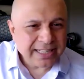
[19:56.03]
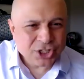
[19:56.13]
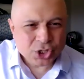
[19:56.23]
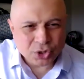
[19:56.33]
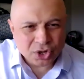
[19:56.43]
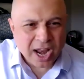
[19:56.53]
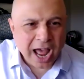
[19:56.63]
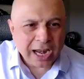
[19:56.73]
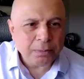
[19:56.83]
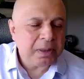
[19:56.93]
It should
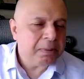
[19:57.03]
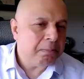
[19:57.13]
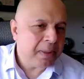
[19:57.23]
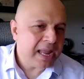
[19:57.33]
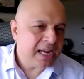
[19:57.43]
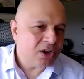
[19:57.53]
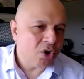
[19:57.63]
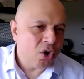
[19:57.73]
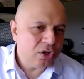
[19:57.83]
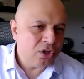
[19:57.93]
not be made